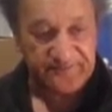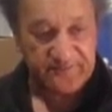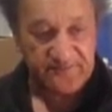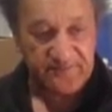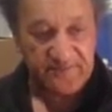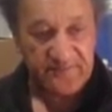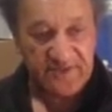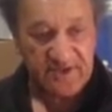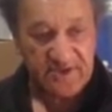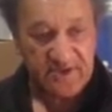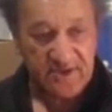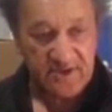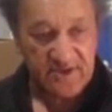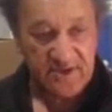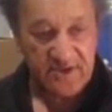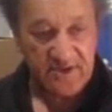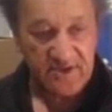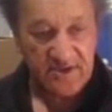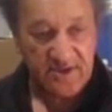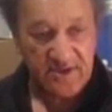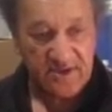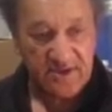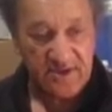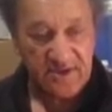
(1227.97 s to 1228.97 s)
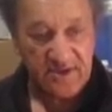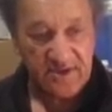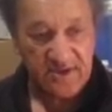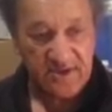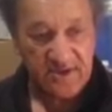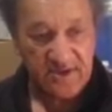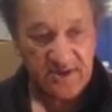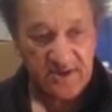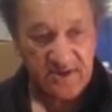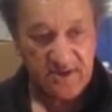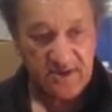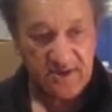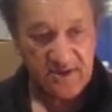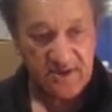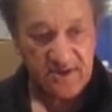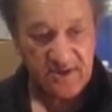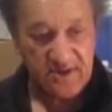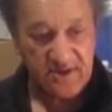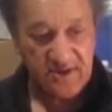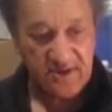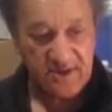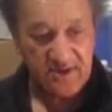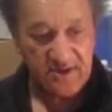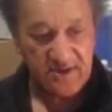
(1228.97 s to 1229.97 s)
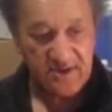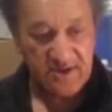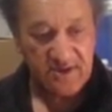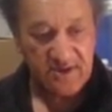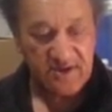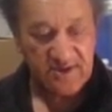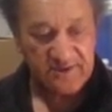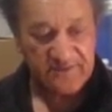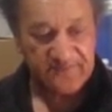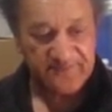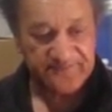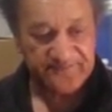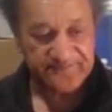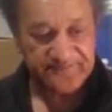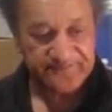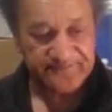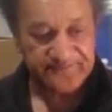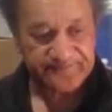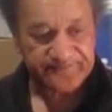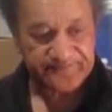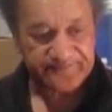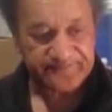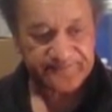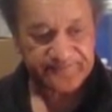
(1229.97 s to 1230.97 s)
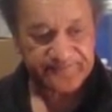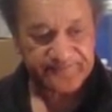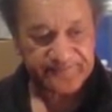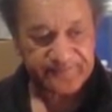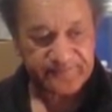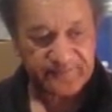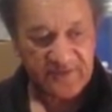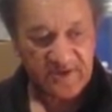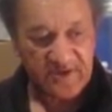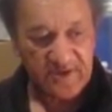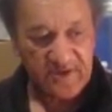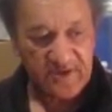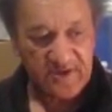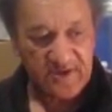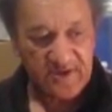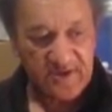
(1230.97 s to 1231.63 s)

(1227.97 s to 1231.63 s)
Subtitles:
Nobody speaks.